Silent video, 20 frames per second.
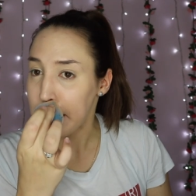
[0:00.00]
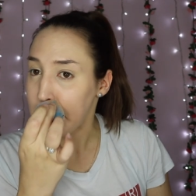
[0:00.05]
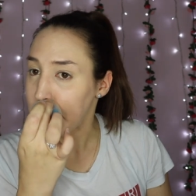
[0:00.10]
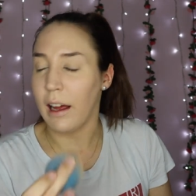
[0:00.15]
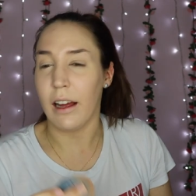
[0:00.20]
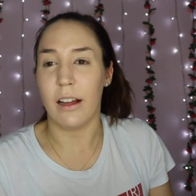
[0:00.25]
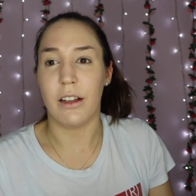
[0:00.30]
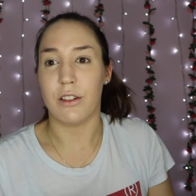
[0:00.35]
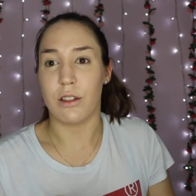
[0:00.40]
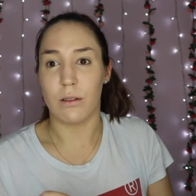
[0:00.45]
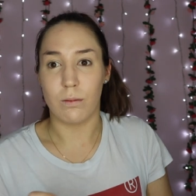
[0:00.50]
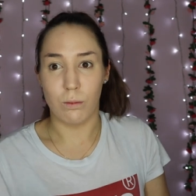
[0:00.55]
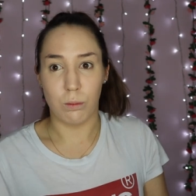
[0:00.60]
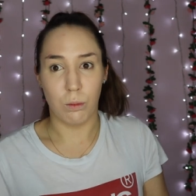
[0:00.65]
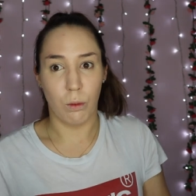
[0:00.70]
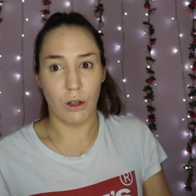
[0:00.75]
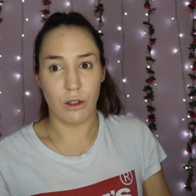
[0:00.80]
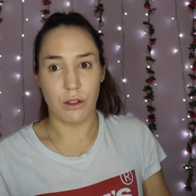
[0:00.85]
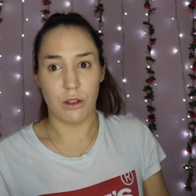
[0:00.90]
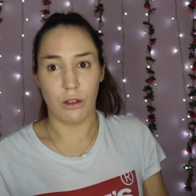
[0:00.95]
and it just
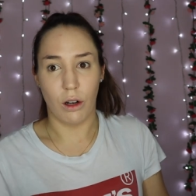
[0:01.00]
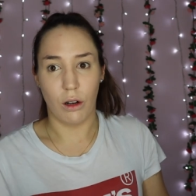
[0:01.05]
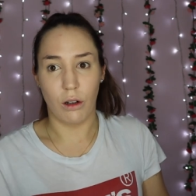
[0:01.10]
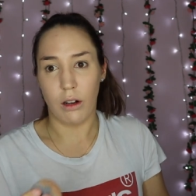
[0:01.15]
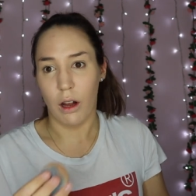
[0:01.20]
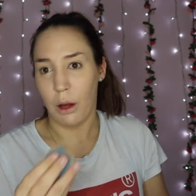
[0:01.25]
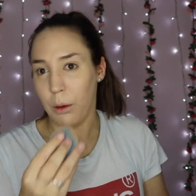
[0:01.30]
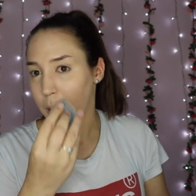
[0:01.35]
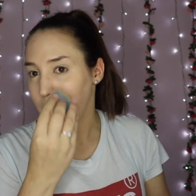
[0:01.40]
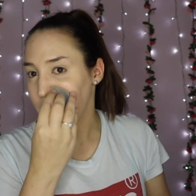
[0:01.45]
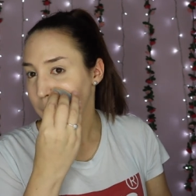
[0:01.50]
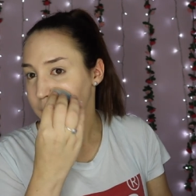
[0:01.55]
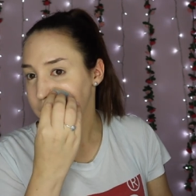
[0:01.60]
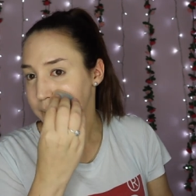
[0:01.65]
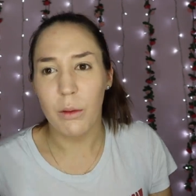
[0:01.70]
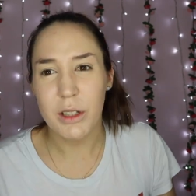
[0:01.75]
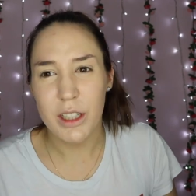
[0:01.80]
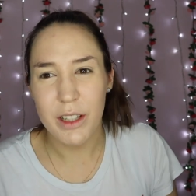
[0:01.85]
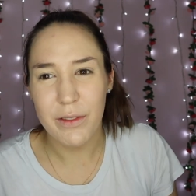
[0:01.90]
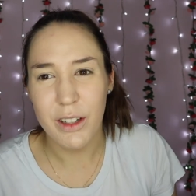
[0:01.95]
was not going
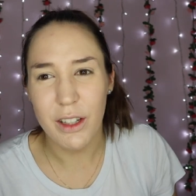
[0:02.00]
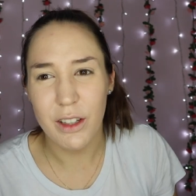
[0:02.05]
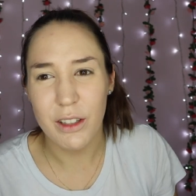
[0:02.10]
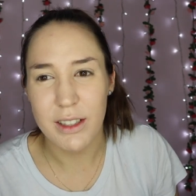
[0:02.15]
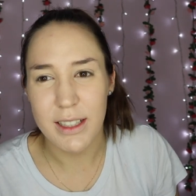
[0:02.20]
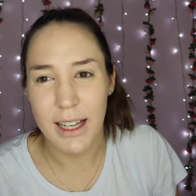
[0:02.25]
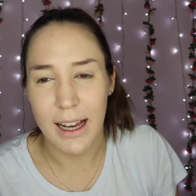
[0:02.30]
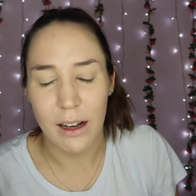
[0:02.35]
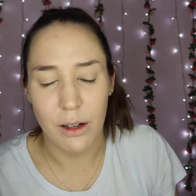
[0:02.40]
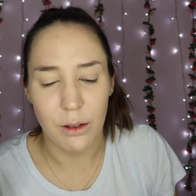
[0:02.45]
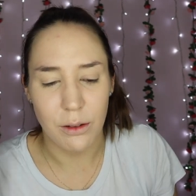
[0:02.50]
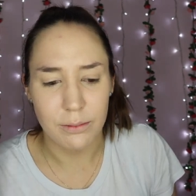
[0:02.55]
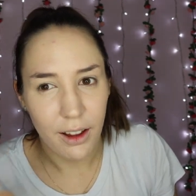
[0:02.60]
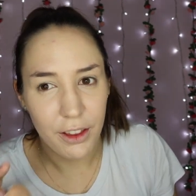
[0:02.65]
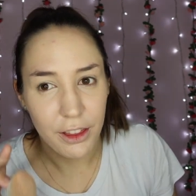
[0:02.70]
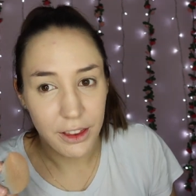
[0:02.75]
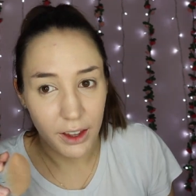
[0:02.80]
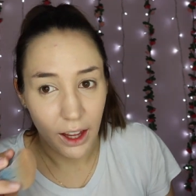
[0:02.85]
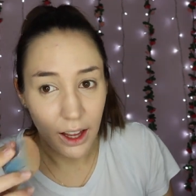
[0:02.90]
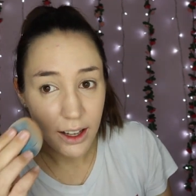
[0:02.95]
which if you couldn't tell
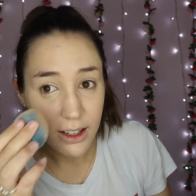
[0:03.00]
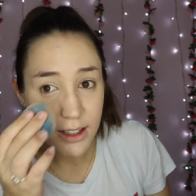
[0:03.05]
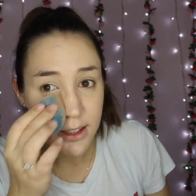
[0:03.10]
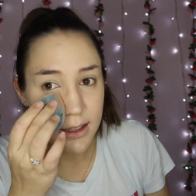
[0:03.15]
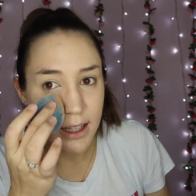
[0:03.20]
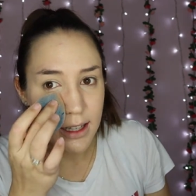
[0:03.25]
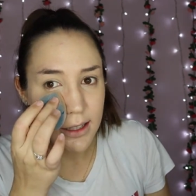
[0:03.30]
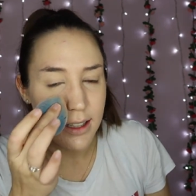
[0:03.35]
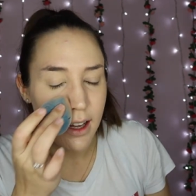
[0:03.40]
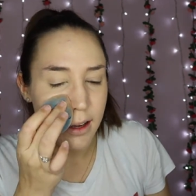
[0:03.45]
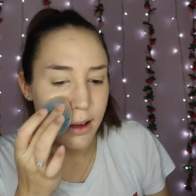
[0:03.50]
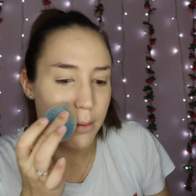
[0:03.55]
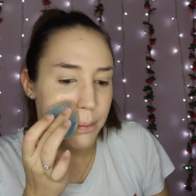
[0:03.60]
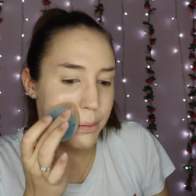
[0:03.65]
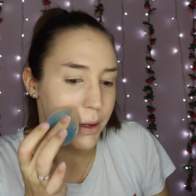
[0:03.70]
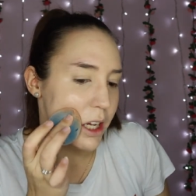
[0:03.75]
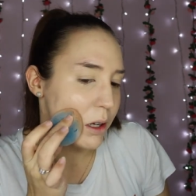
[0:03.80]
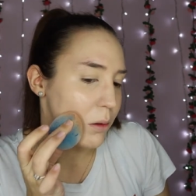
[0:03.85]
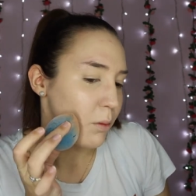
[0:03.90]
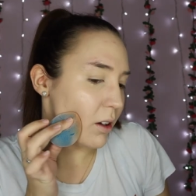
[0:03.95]
thirst is like a
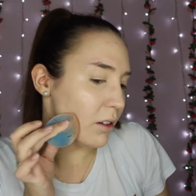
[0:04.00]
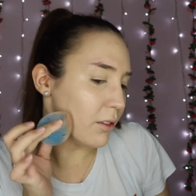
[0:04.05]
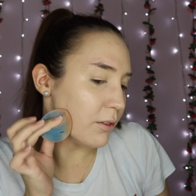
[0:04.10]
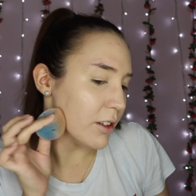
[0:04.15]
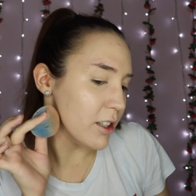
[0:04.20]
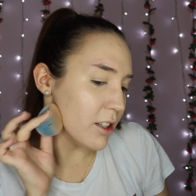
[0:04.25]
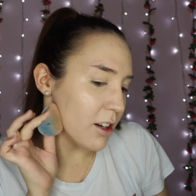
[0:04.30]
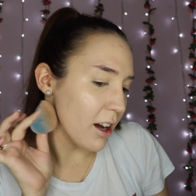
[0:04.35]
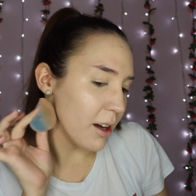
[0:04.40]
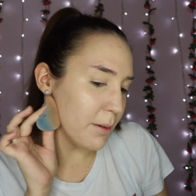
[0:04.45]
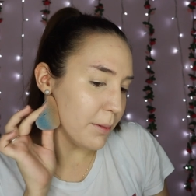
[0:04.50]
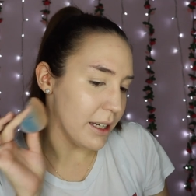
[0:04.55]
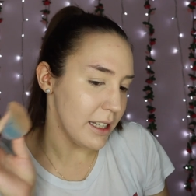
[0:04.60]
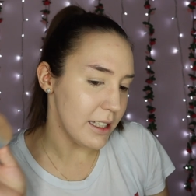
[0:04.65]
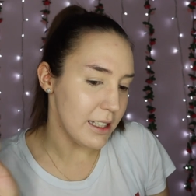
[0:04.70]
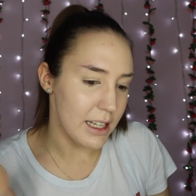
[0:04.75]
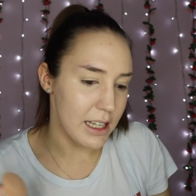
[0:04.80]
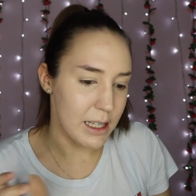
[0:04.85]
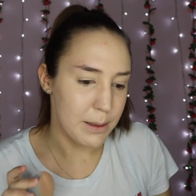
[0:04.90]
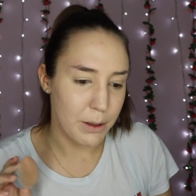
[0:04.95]
big one for
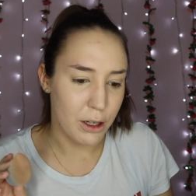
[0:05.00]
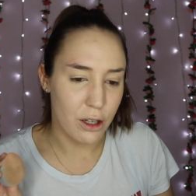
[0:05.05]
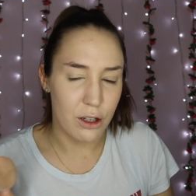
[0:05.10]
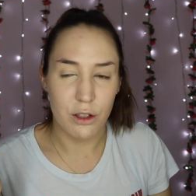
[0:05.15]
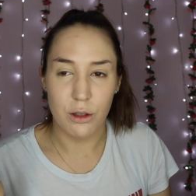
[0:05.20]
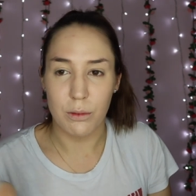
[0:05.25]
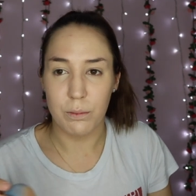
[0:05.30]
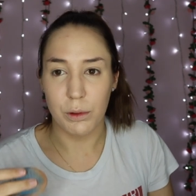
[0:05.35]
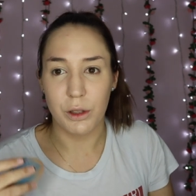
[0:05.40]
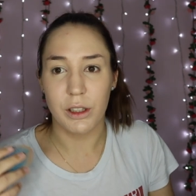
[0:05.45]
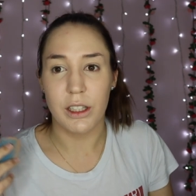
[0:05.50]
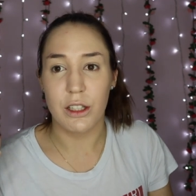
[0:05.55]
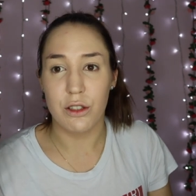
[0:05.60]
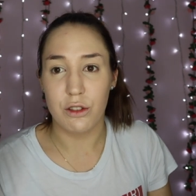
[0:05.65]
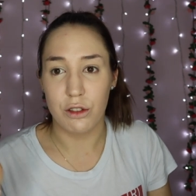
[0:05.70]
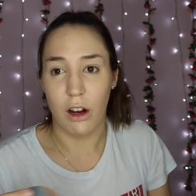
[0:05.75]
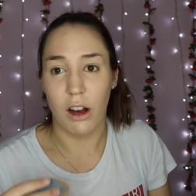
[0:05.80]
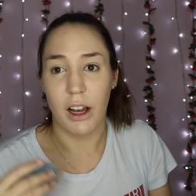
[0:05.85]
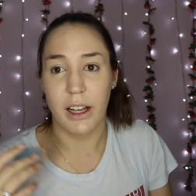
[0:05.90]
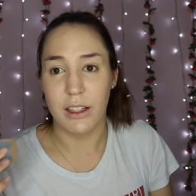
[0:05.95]
diabetes because your body's
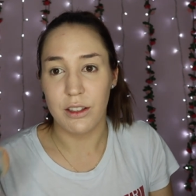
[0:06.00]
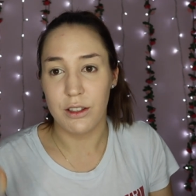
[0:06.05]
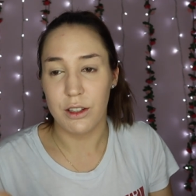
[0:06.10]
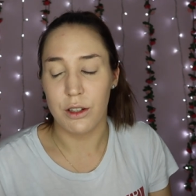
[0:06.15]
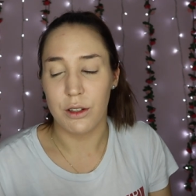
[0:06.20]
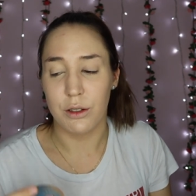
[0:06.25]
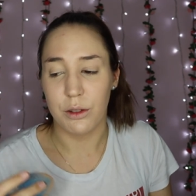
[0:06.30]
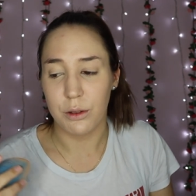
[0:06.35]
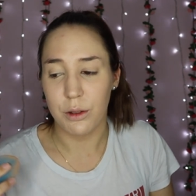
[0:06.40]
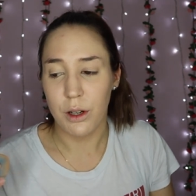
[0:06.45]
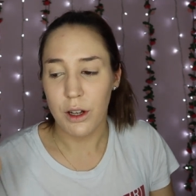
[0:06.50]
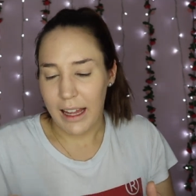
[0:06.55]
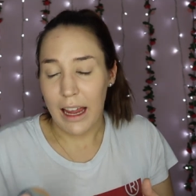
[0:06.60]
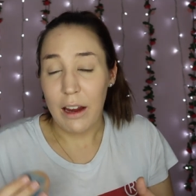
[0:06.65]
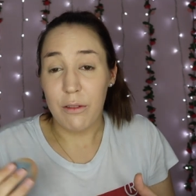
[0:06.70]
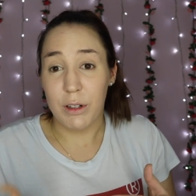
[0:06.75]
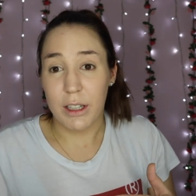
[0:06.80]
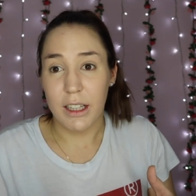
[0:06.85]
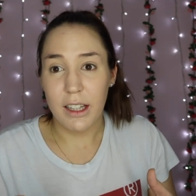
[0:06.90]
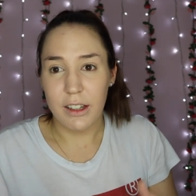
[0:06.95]
trying to
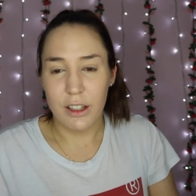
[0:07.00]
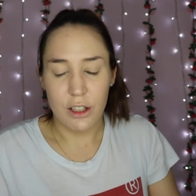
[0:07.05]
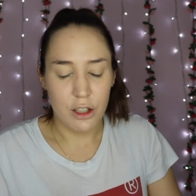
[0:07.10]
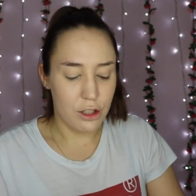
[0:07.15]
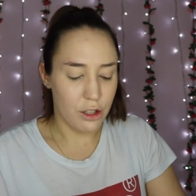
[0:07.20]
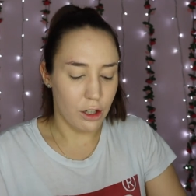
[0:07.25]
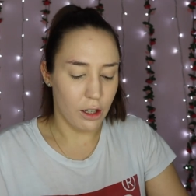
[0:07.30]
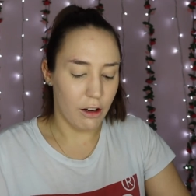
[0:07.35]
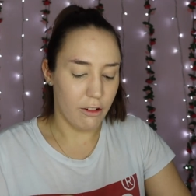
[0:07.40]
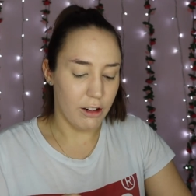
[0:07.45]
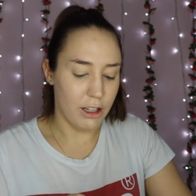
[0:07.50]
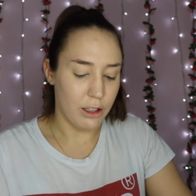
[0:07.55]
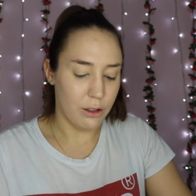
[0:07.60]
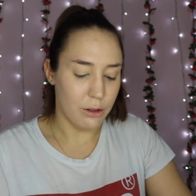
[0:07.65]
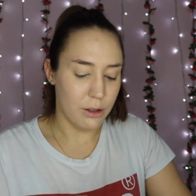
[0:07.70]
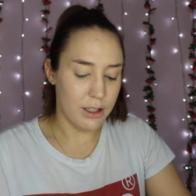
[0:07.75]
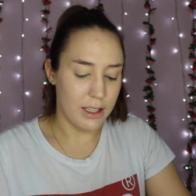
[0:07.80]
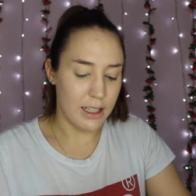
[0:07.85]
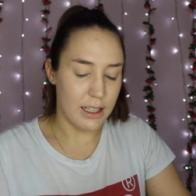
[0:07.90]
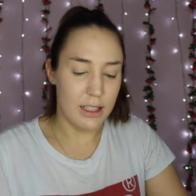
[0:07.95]
get rid of the sugar in
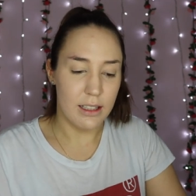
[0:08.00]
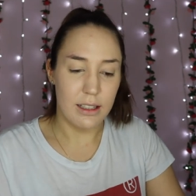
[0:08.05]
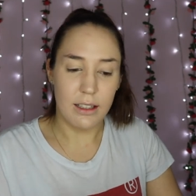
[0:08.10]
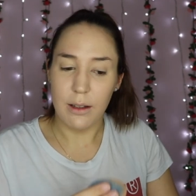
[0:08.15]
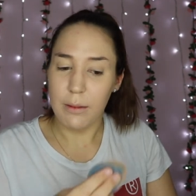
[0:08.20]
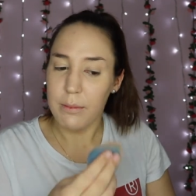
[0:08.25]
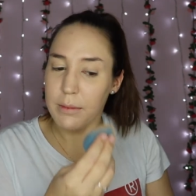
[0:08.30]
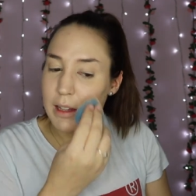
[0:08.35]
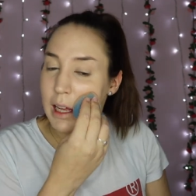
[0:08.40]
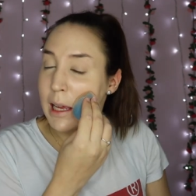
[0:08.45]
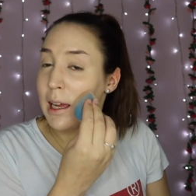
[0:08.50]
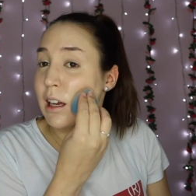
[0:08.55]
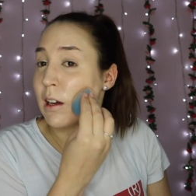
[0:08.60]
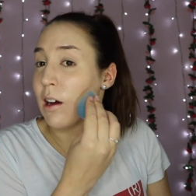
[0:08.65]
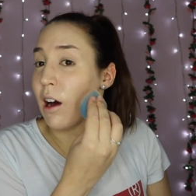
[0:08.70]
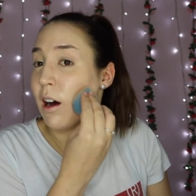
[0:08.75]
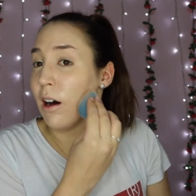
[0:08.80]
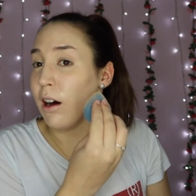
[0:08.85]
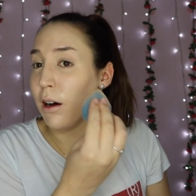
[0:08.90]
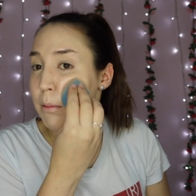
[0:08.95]
your system that it
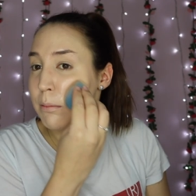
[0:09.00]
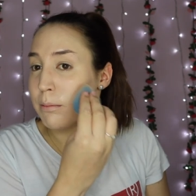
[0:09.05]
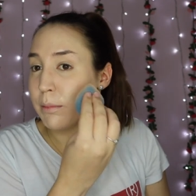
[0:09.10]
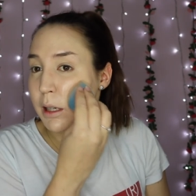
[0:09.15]
can't